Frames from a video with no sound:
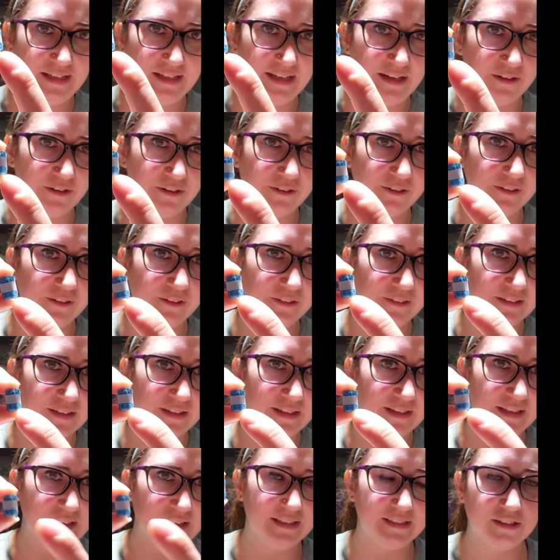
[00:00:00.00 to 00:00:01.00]
here
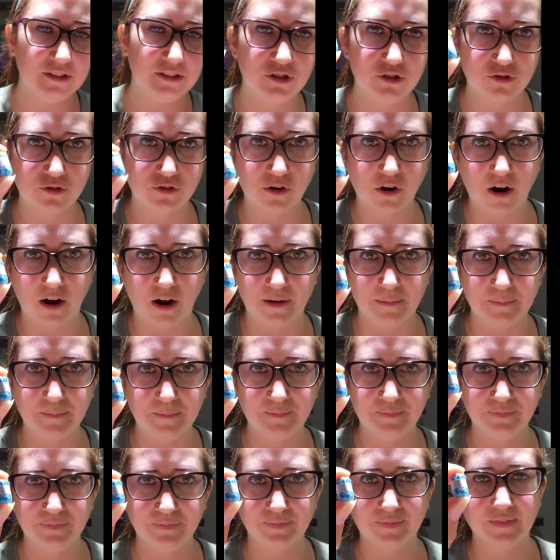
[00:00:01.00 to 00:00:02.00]
is a straw.
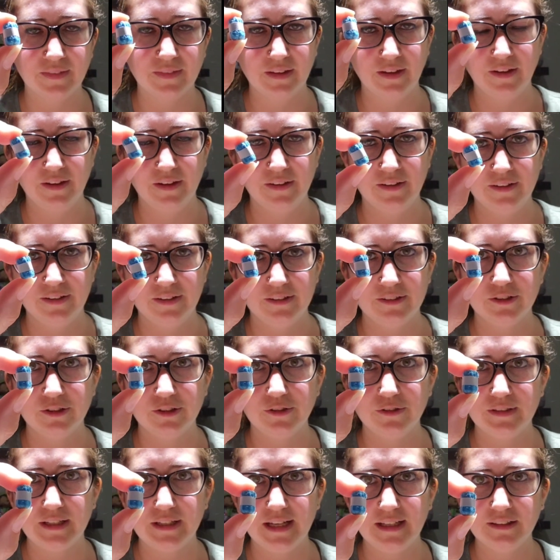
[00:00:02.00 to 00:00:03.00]
So
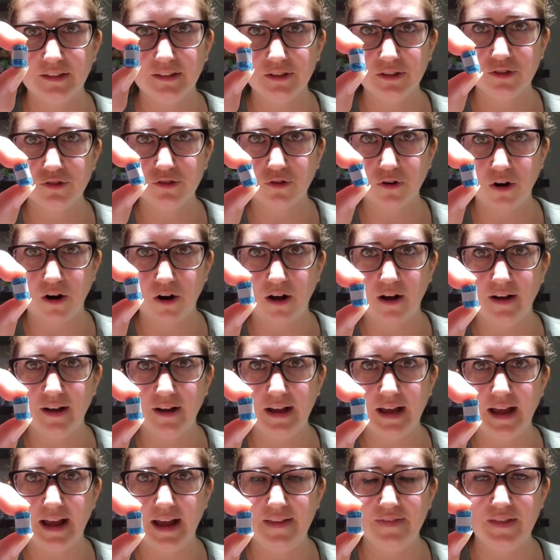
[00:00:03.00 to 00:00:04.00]
you take the straw
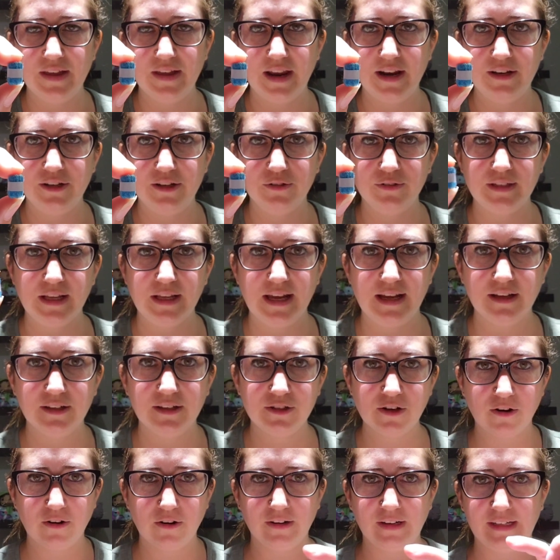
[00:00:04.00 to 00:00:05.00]
and then you take a
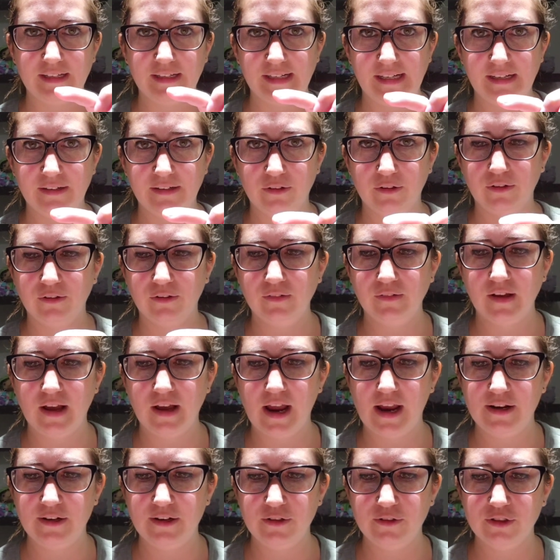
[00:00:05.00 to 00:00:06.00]
darning needle
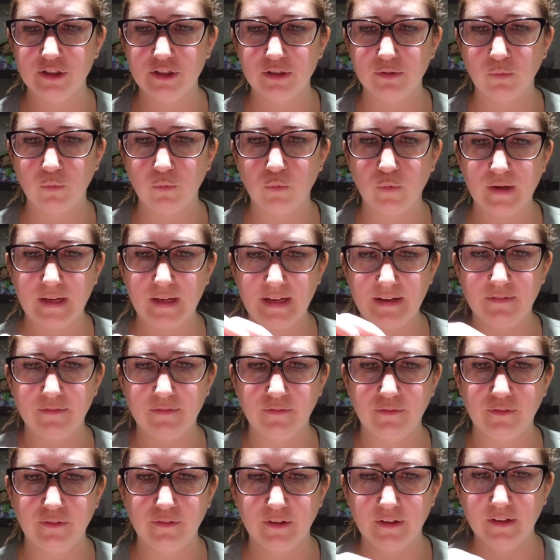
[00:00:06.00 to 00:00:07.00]
and you just
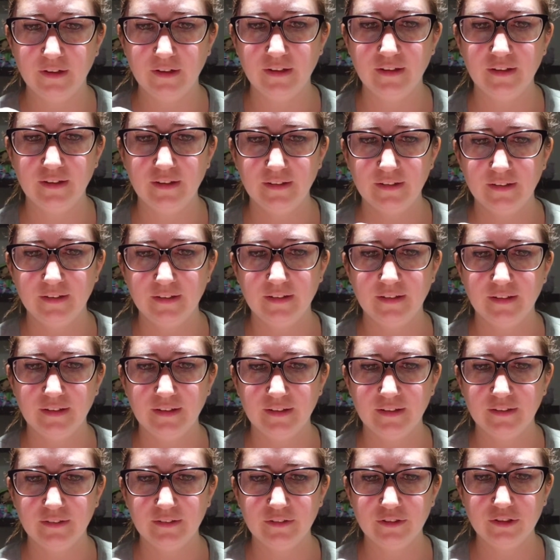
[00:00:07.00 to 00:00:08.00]
weave
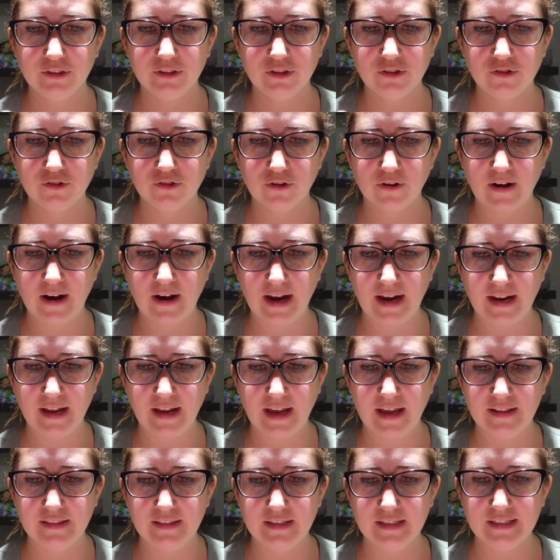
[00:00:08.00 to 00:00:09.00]
the string,
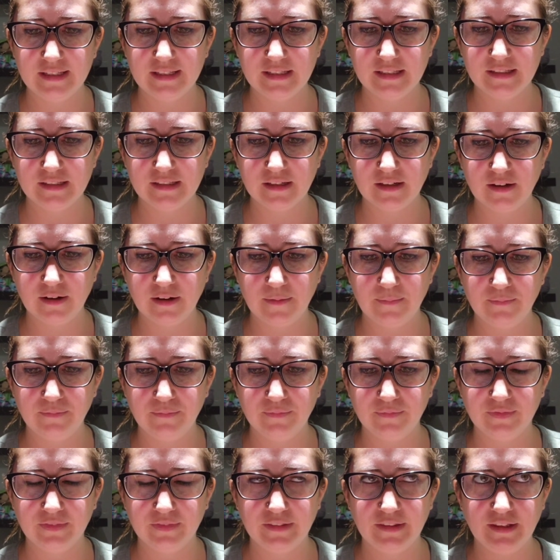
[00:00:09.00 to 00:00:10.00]
and this is
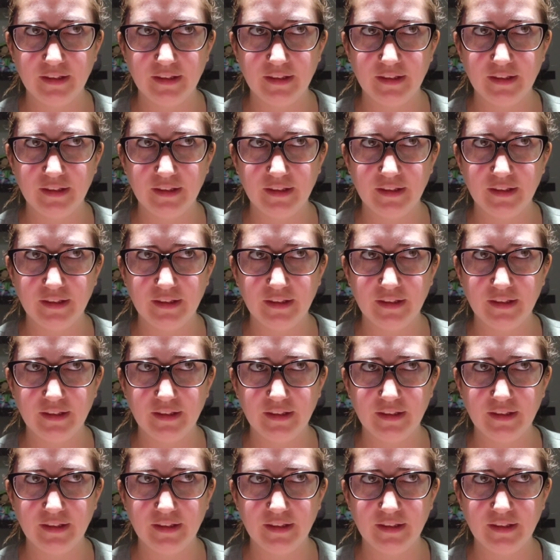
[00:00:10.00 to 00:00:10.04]
the